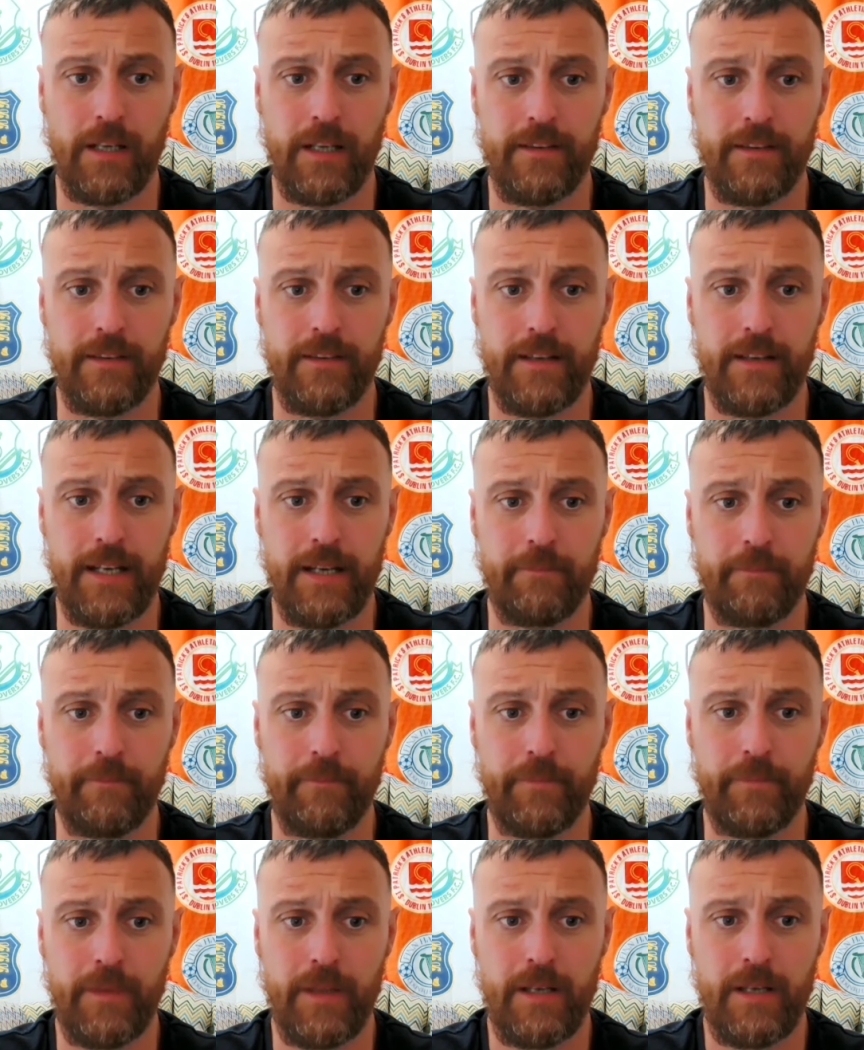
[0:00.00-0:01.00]

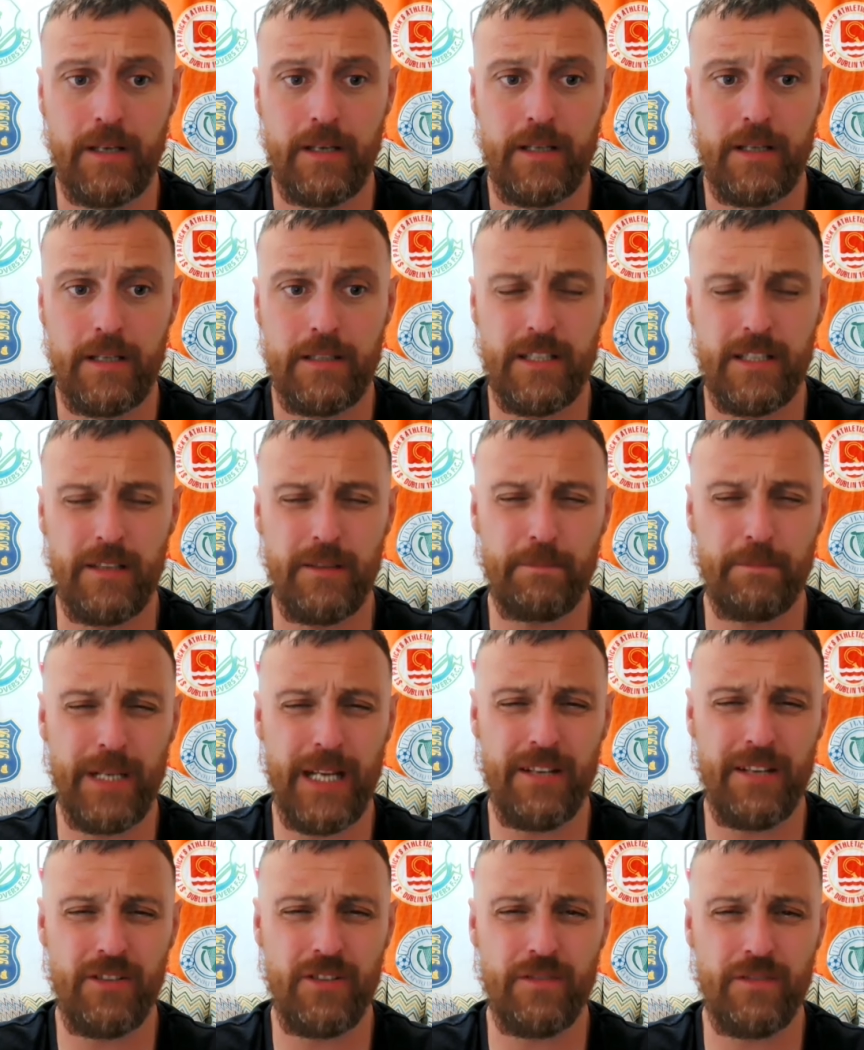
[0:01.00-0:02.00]
And do you
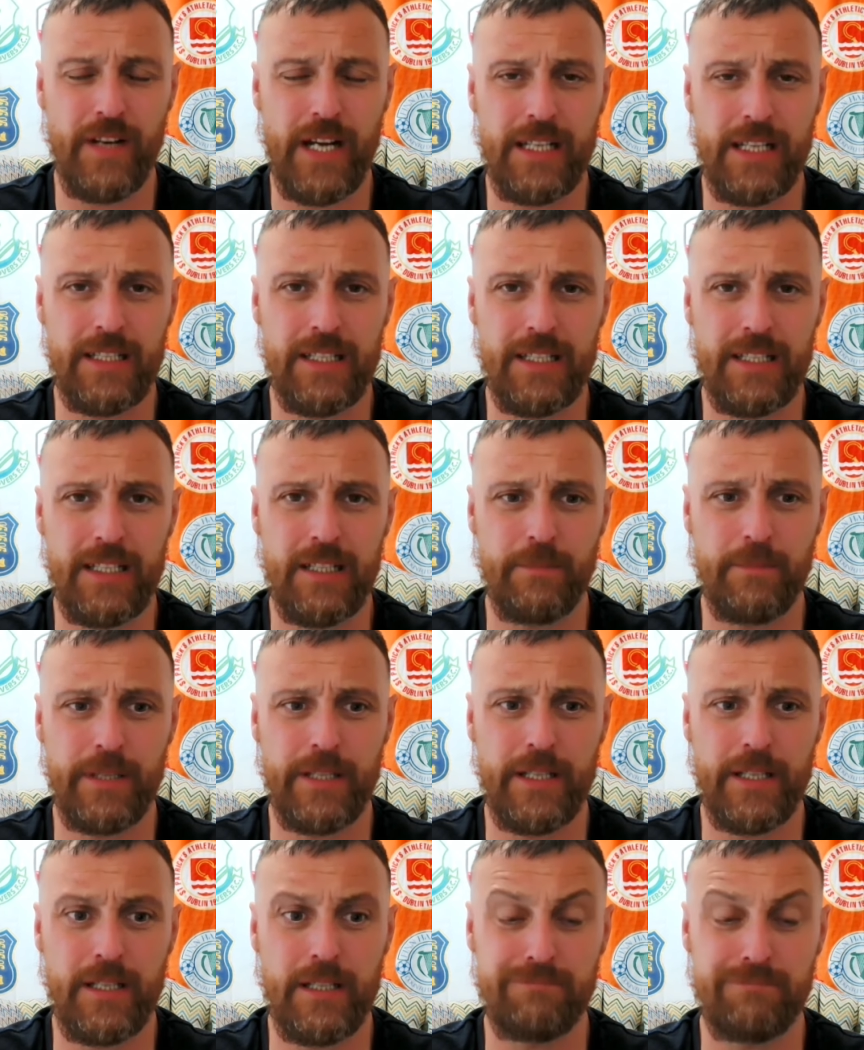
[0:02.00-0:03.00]
blame Travala a little bit
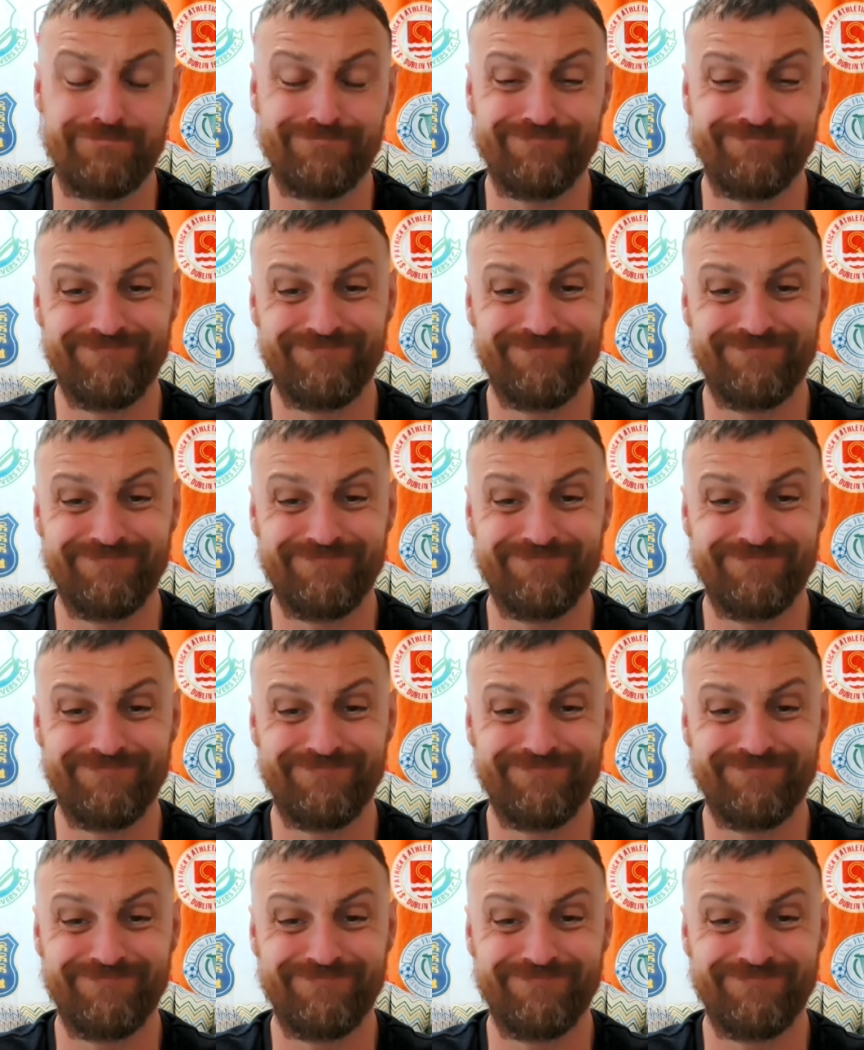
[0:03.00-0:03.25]
here?